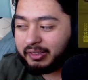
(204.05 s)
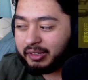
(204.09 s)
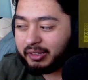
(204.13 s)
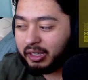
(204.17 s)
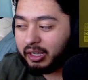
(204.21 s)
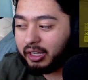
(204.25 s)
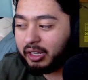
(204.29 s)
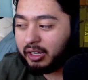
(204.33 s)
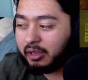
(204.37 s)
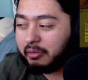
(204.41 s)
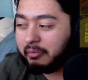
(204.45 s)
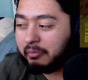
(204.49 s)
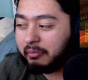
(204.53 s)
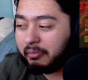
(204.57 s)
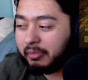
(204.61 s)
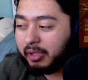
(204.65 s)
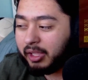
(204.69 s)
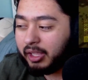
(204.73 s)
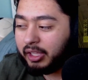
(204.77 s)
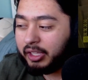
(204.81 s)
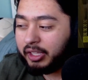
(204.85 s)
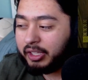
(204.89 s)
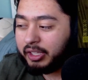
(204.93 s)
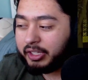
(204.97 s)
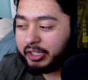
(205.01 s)

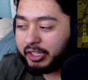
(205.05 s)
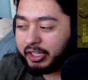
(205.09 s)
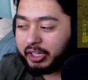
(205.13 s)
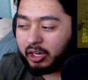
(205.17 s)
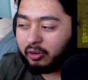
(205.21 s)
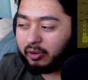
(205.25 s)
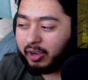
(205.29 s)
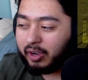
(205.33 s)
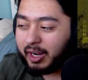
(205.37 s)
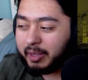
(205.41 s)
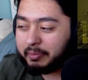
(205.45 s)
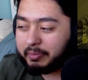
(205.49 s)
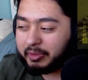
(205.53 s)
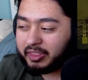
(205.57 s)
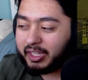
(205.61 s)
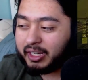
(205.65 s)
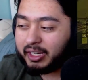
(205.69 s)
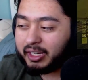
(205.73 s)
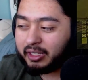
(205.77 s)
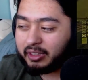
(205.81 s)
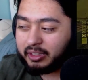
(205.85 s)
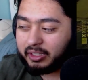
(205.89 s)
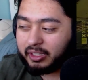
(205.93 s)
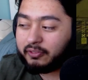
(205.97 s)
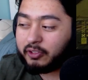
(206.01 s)

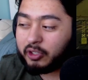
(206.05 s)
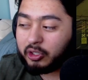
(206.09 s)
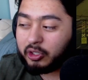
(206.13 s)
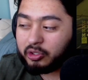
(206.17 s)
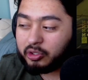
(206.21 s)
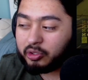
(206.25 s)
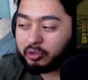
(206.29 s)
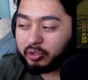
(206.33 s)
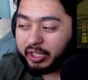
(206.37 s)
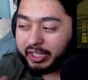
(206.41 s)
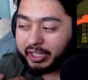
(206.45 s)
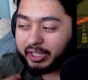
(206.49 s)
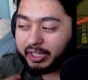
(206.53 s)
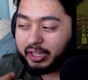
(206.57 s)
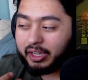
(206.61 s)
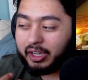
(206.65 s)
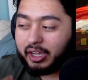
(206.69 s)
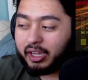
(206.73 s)
Hypothetically, if you do like